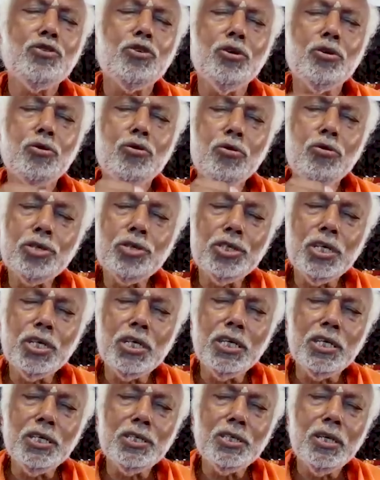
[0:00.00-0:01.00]
So the
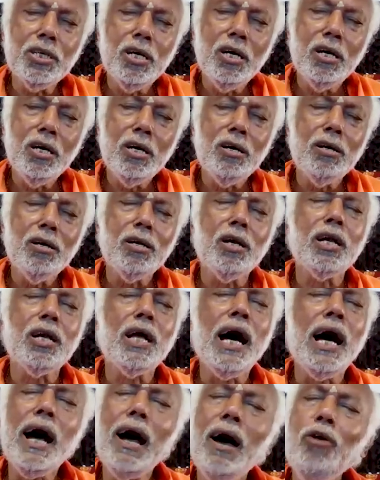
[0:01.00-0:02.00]
question is,
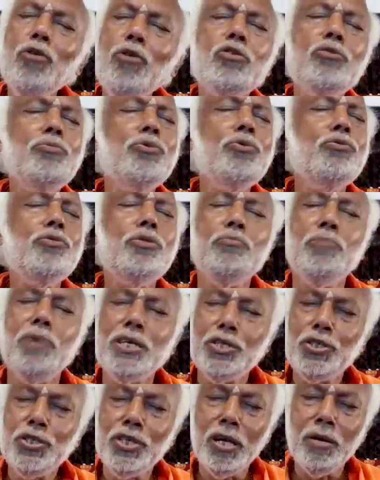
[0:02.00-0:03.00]
not how to be with
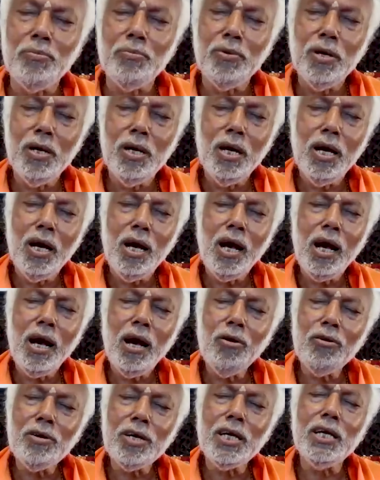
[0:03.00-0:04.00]
myself.
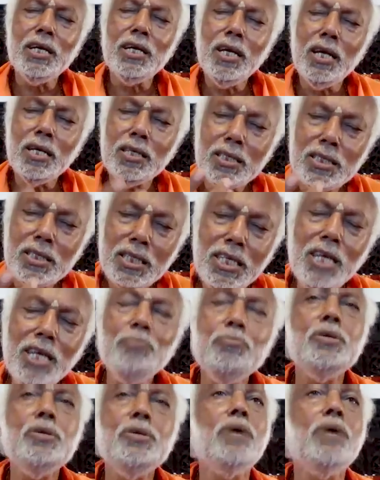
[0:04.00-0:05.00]
How can I
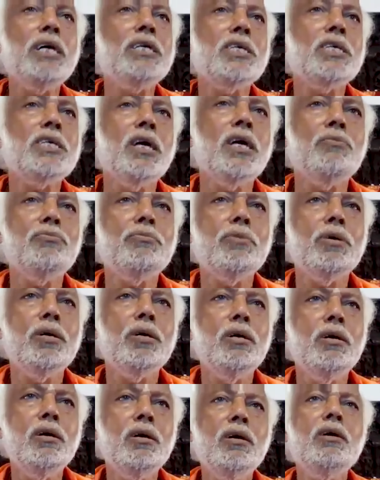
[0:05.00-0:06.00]
escape being myself?
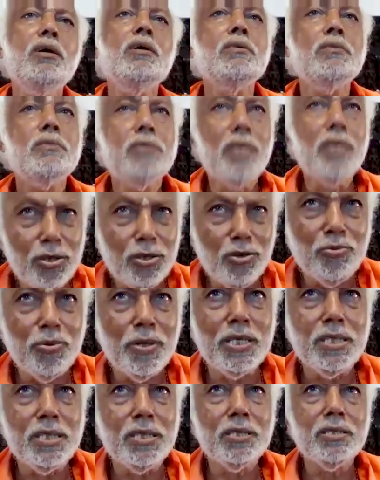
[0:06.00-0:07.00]
Thank you,
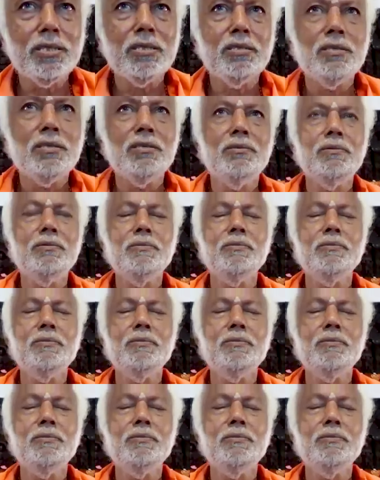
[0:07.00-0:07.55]
friends.